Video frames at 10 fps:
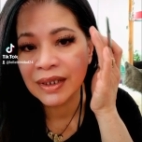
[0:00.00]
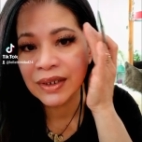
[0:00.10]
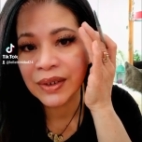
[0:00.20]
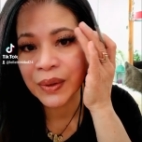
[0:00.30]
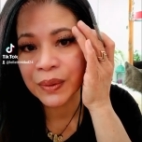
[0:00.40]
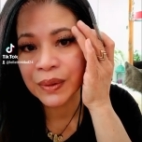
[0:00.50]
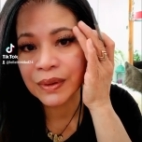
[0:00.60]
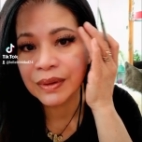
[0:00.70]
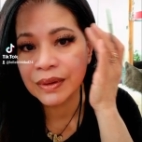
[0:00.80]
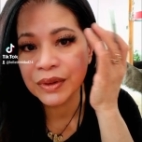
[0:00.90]

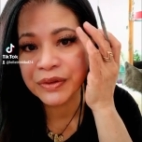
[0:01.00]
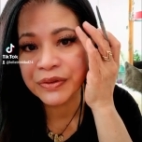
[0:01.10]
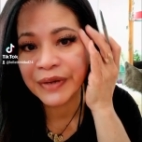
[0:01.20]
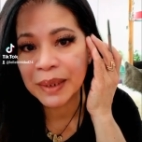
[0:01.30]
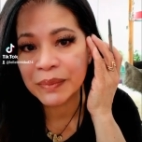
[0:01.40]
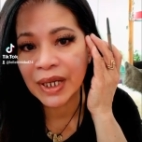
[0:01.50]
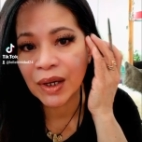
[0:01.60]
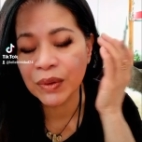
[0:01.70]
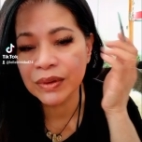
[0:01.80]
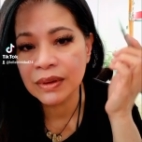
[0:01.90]
your frame
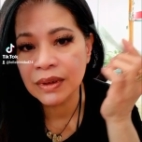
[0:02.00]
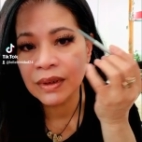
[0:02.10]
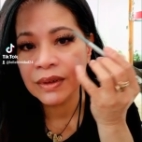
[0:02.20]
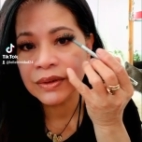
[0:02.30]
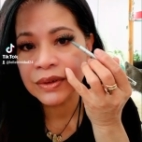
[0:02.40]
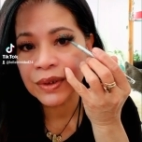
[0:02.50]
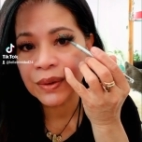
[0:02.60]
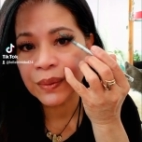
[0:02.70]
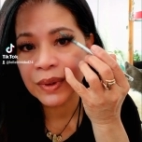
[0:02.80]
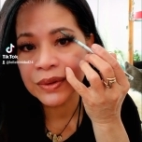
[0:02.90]
down.
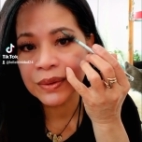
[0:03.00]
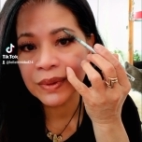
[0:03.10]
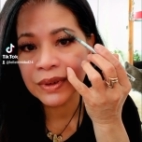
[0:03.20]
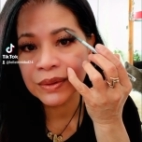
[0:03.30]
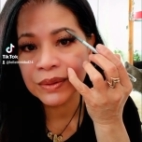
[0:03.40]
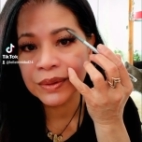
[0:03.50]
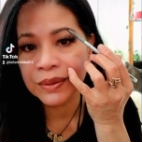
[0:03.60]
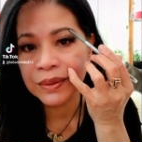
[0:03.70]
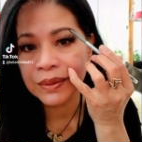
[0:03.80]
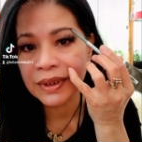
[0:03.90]
So what you want to
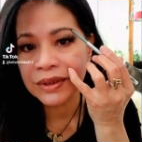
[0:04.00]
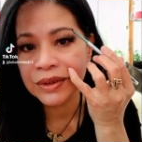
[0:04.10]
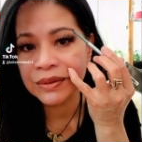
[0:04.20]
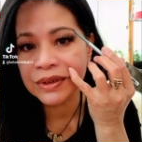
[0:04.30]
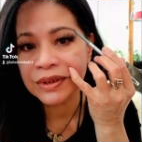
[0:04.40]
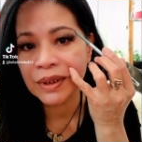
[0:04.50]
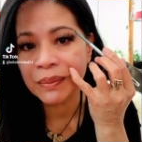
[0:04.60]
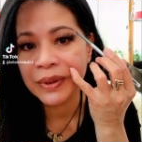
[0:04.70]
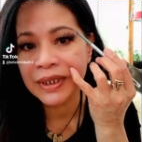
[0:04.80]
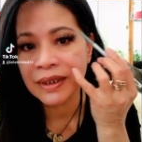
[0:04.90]
do is you
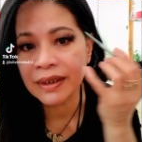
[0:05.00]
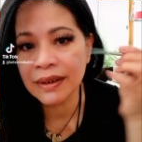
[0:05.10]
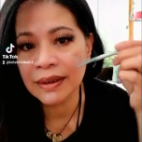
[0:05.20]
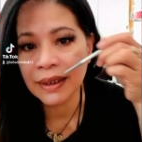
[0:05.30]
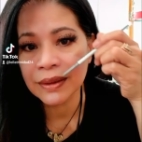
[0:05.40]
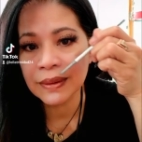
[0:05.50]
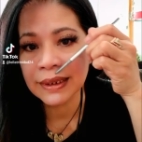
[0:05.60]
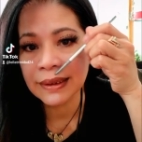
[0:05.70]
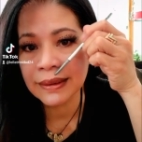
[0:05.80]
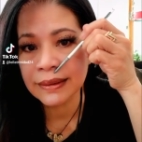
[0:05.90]
stop here.
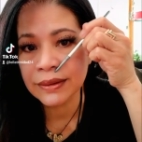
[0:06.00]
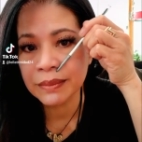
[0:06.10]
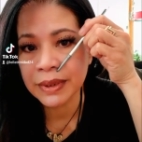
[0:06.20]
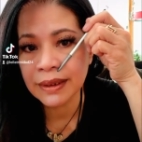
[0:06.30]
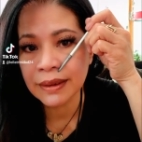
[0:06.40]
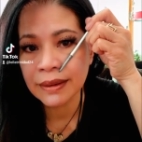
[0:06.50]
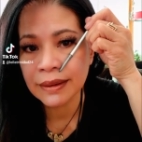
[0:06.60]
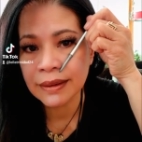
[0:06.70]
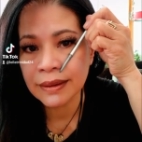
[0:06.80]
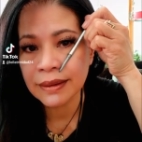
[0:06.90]
Actually, it should be
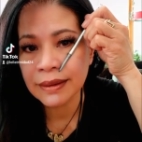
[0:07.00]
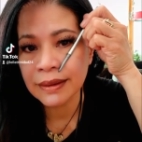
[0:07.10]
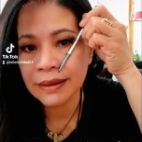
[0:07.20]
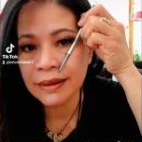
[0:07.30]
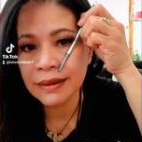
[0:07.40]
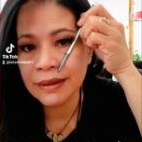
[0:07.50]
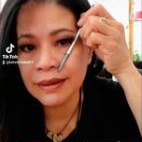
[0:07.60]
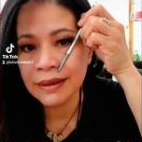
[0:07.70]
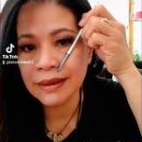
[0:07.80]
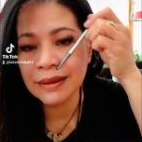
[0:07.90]

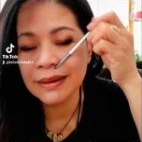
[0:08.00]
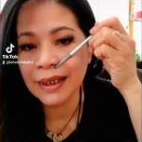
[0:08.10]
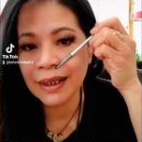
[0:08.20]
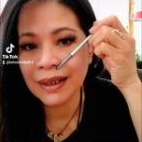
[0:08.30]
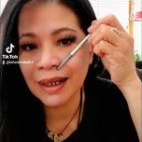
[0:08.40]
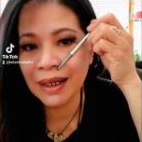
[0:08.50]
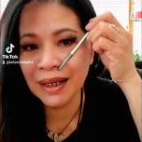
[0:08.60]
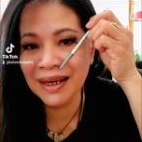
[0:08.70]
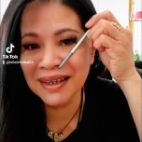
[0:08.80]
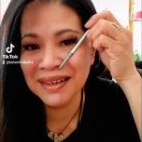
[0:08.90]
there.
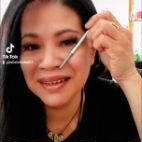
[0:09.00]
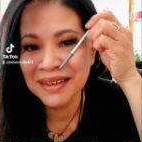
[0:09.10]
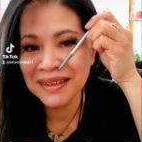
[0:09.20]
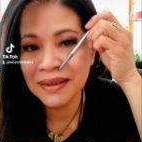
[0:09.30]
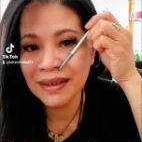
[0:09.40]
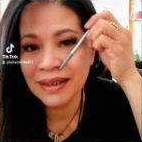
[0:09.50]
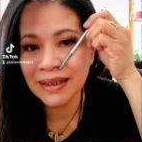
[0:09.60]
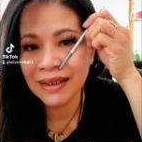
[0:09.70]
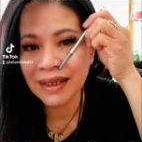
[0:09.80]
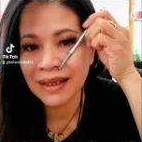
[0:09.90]

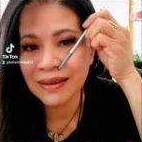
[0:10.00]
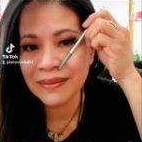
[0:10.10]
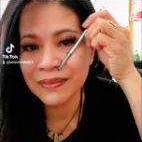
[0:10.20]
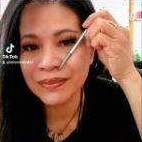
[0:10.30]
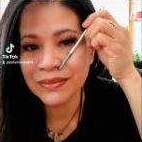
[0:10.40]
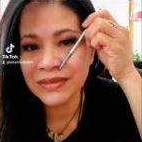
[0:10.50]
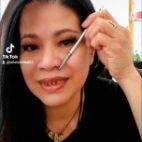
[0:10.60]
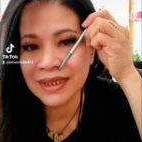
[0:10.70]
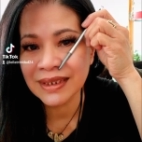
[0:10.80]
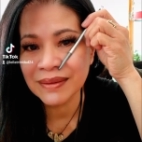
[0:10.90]
Yeah,
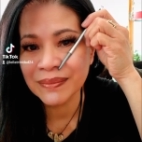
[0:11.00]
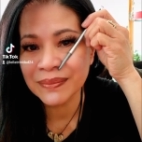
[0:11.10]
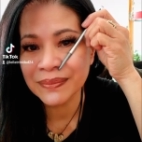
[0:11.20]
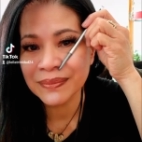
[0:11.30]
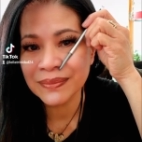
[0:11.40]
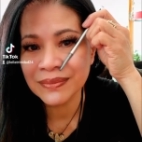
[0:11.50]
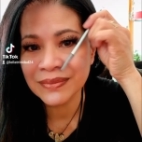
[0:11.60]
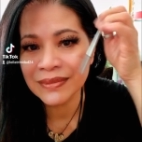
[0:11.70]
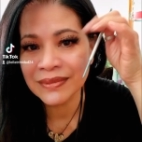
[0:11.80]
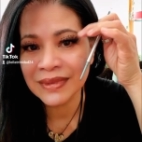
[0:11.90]
see
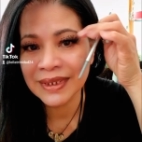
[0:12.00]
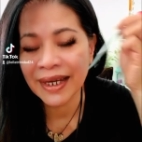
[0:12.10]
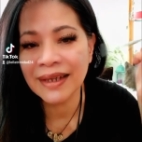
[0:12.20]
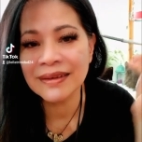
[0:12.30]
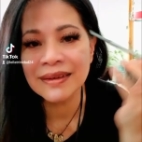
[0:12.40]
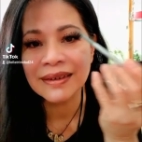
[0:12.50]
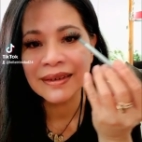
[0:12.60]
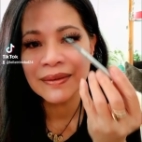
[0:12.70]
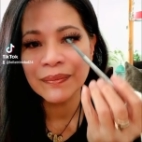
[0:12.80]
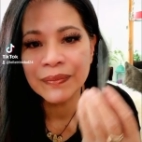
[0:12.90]
the end,
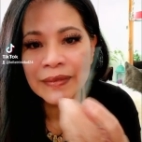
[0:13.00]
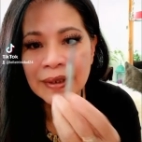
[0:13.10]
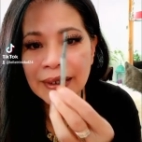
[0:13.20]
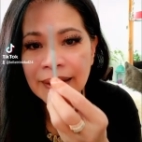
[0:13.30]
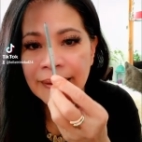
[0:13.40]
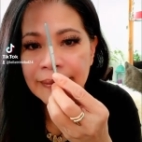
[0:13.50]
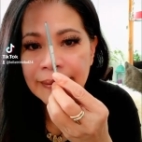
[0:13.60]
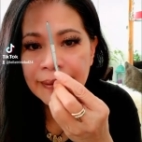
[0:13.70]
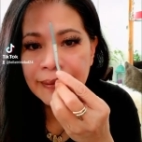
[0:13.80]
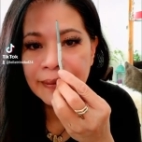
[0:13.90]
and
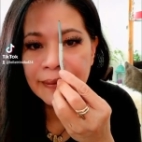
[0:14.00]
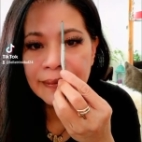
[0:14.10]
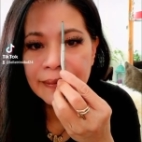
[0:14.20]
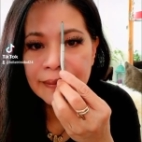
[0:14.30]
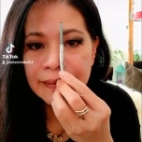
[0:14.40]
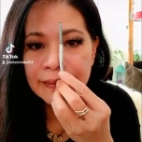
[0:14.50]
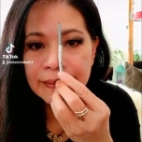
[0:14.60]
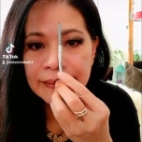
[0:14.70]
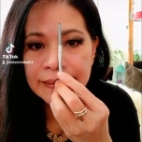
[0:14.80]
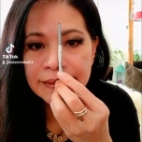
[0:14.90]
here
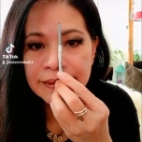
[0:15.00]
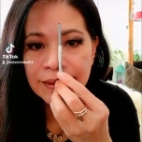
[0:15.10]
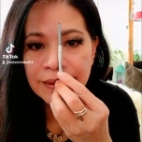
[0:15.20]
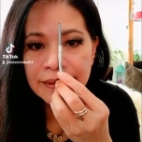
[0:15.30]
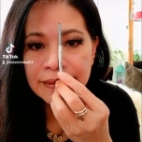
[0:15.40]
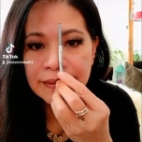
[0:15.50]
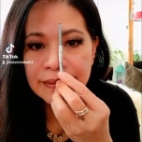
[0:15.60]
the start